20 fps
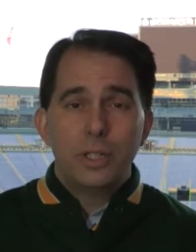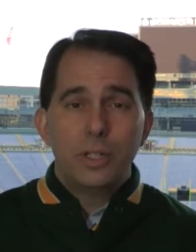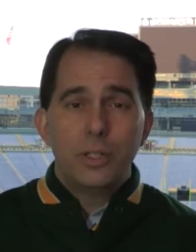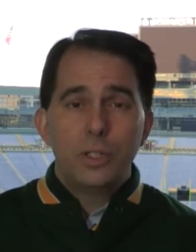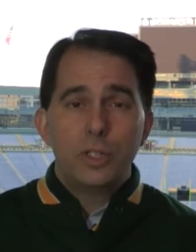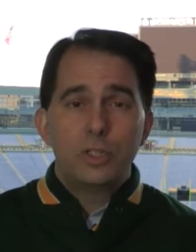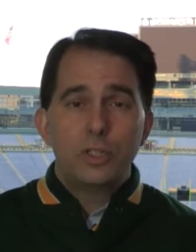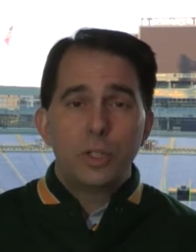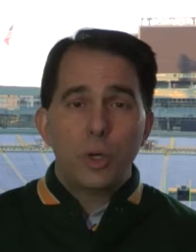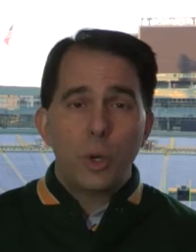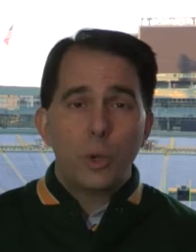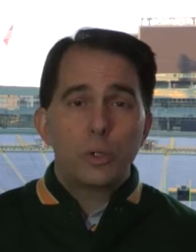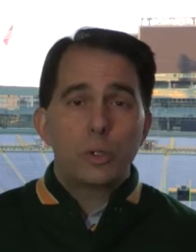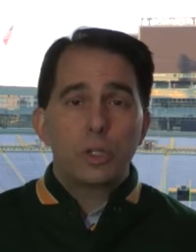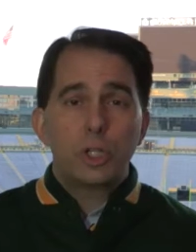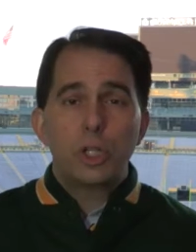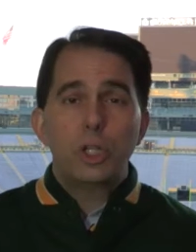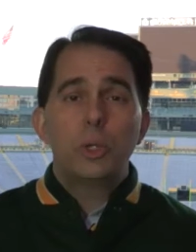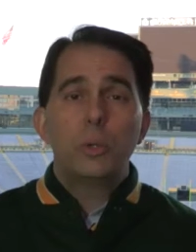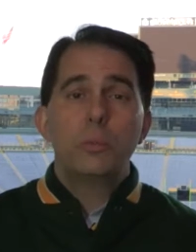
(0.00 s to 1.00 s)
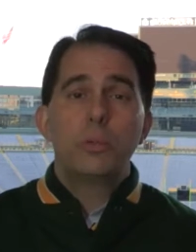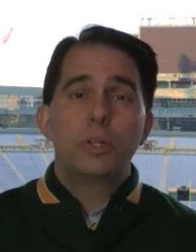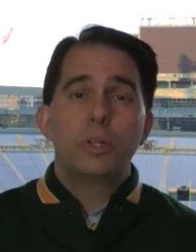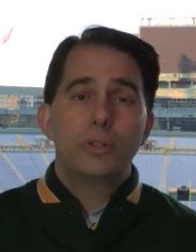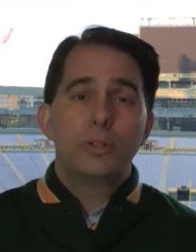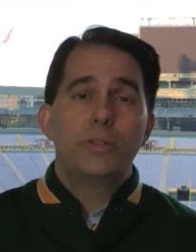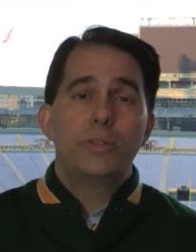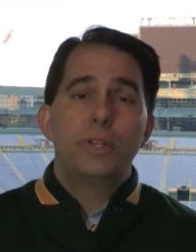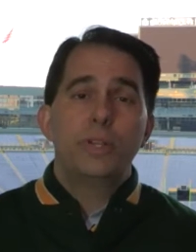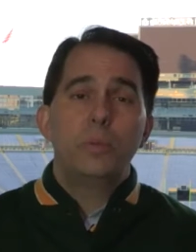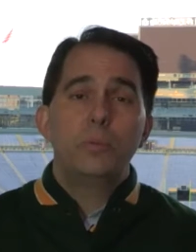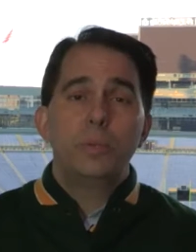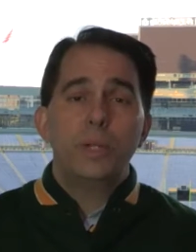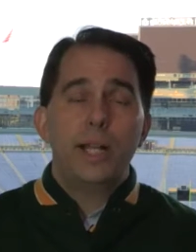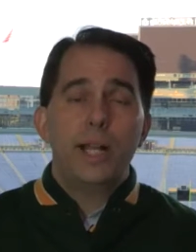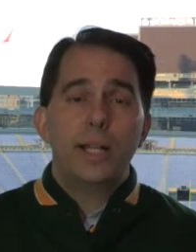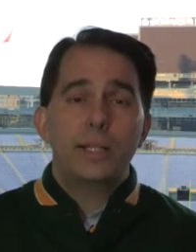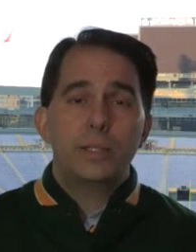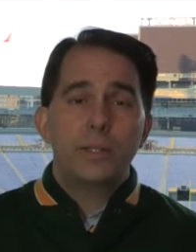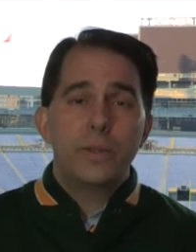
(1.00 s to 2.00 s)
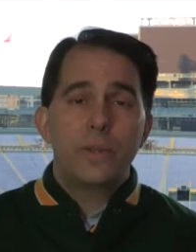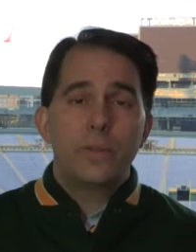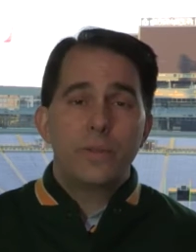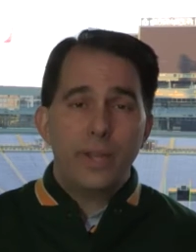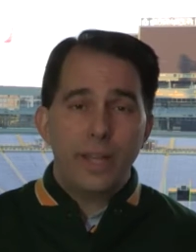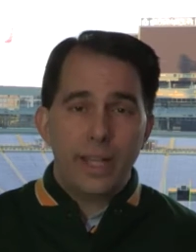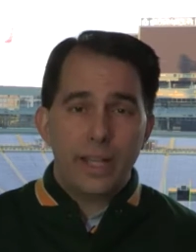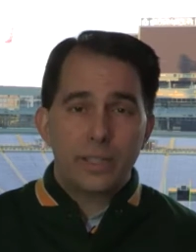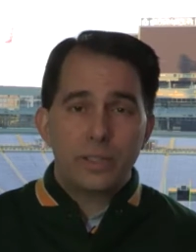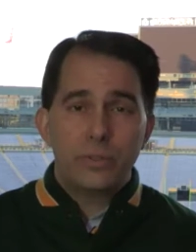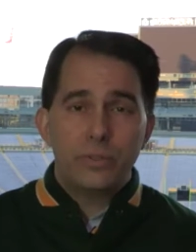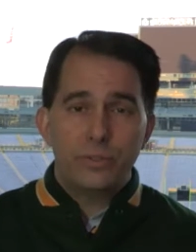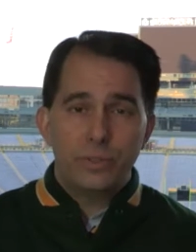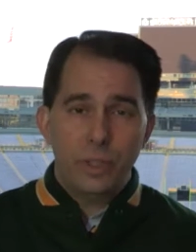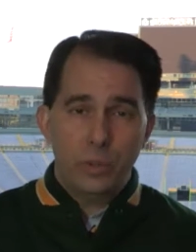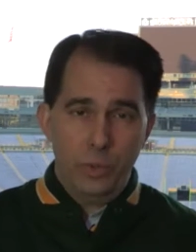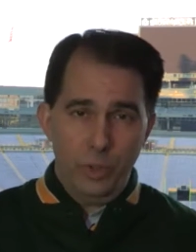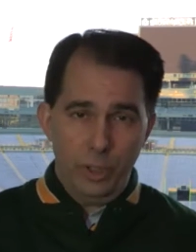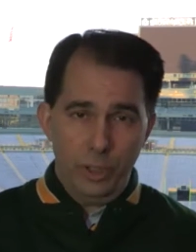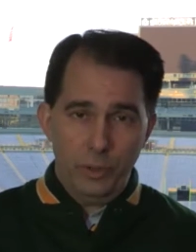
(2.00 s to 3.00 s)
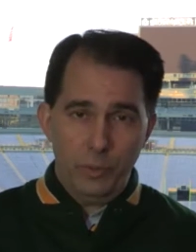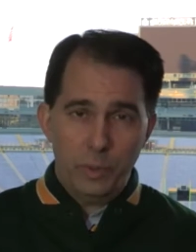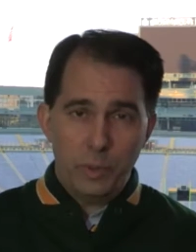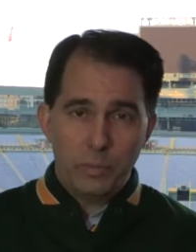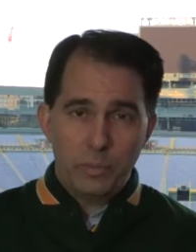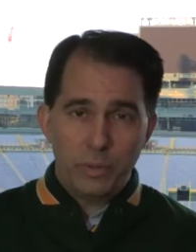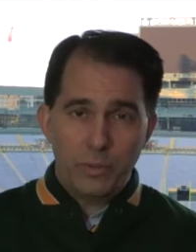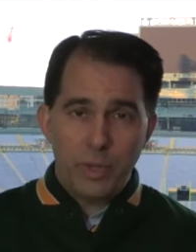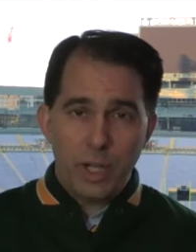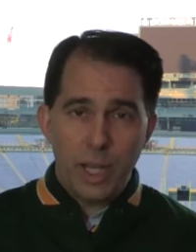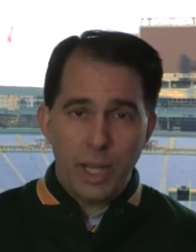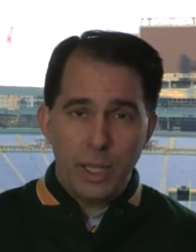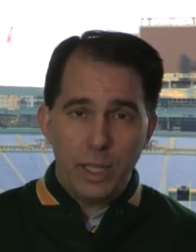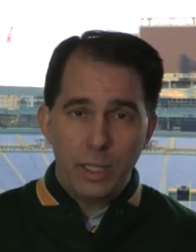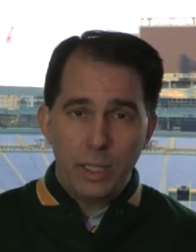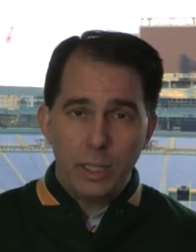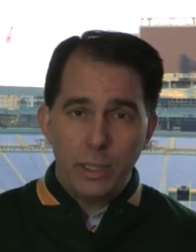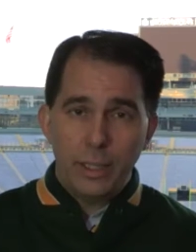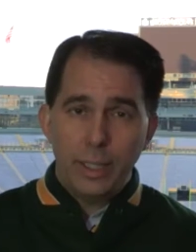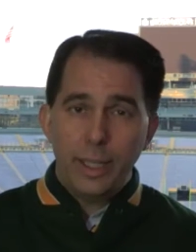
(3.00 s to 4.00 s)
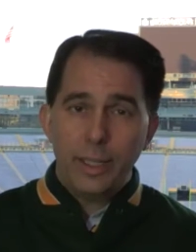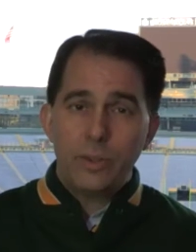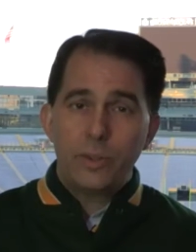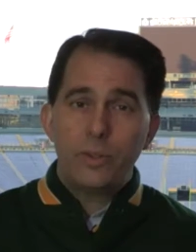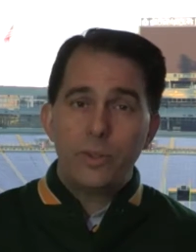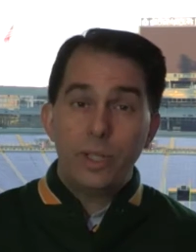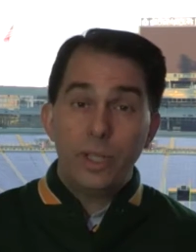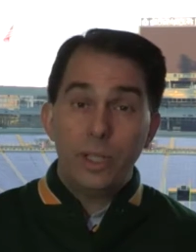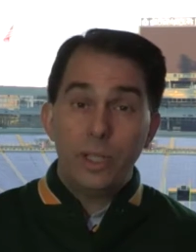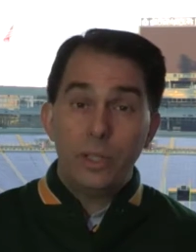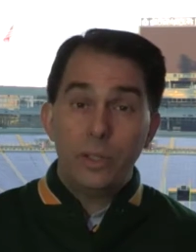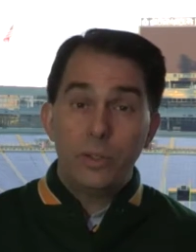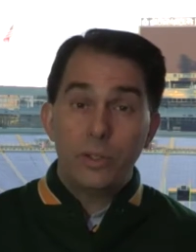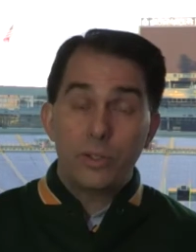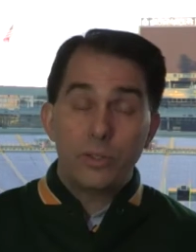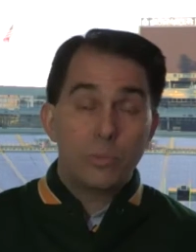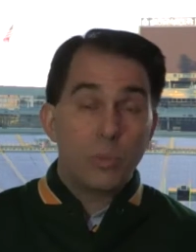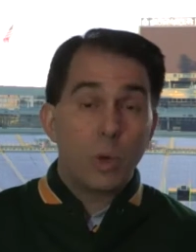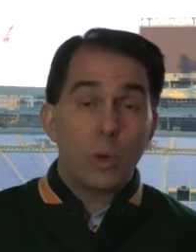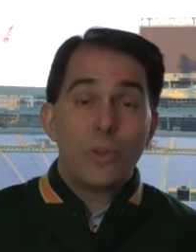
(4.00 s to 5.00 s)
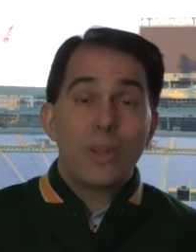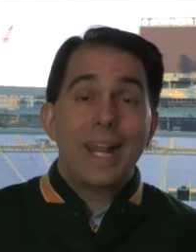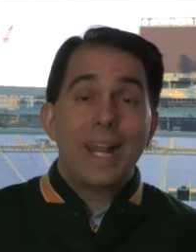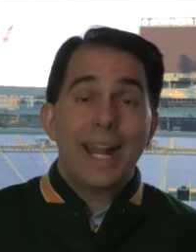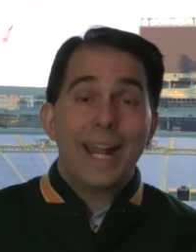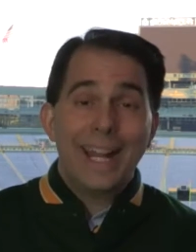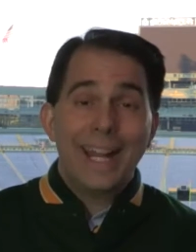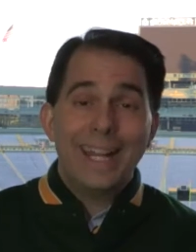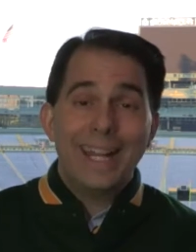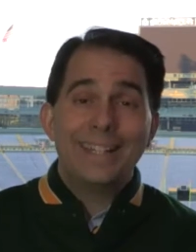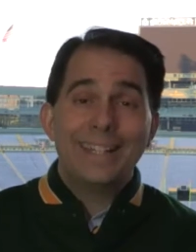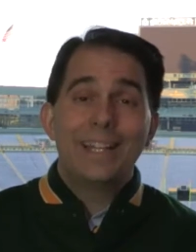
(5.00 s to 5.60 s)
the total cumulative impact of the tax and fee relief we provided exceeds, it's more than $8